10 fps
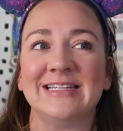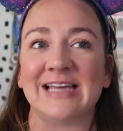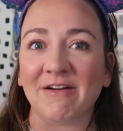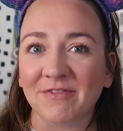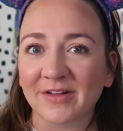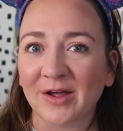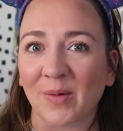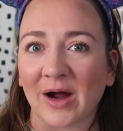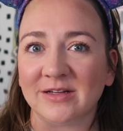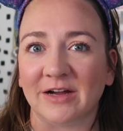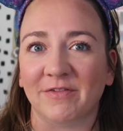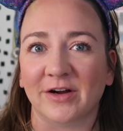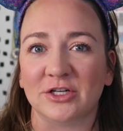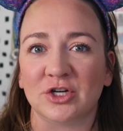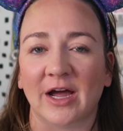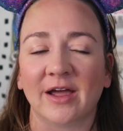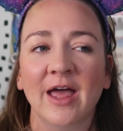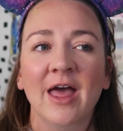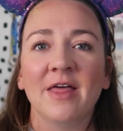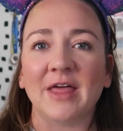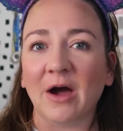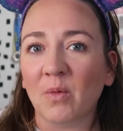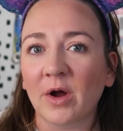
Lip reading: Definitely Wild Africa Trek. That